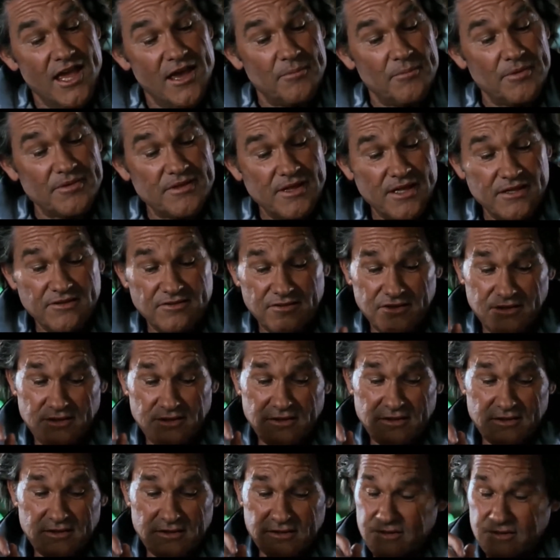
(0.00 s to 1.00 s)
But that's
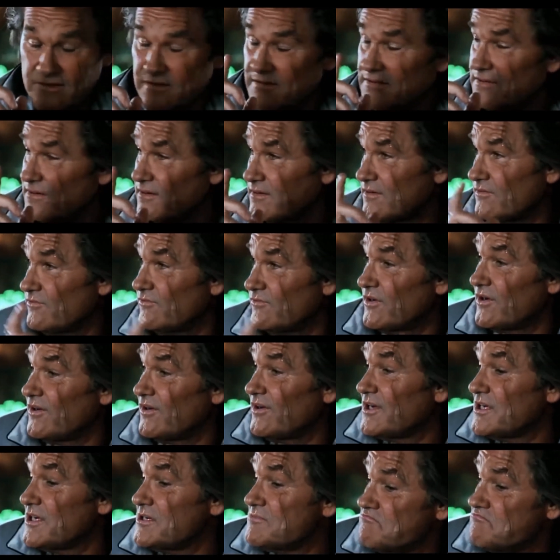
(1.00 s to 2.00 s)
a
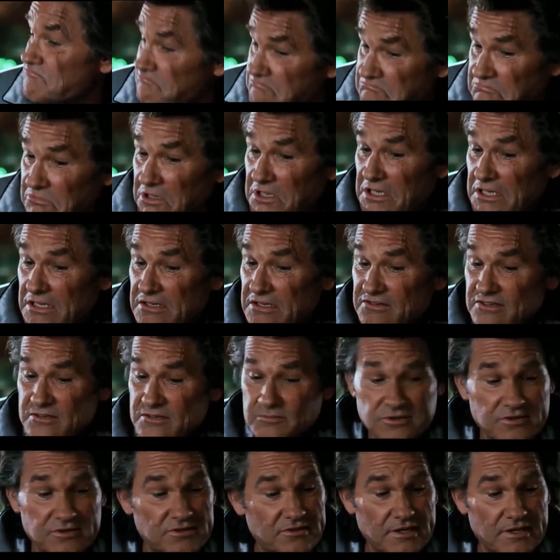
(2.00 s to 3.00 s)
very easy
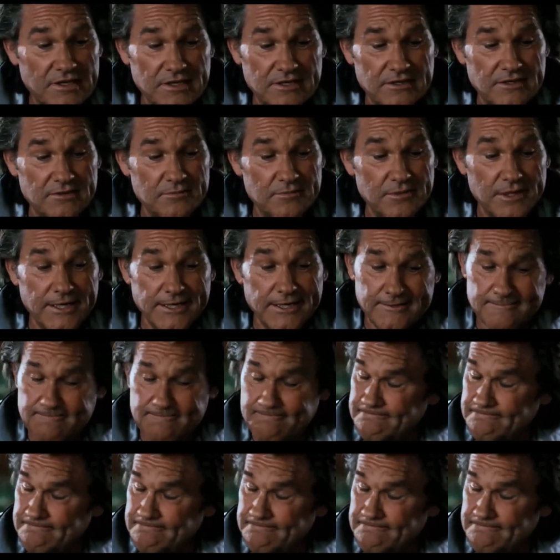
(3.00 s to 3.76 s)
mistake to make.